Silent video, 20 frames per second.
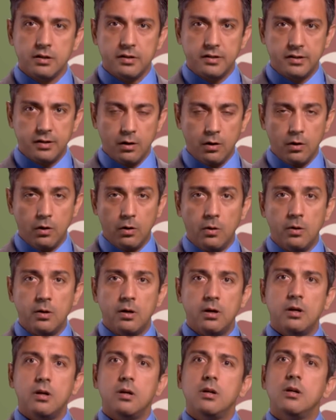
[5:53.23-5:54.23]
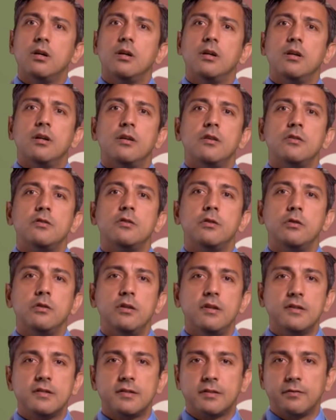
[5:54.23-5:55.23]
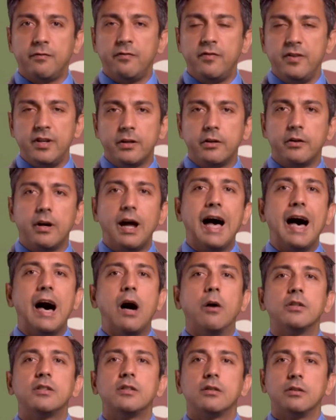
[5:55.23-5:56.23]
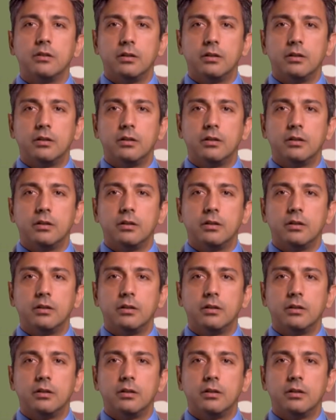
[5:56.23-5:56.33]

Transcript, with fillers: So students figure out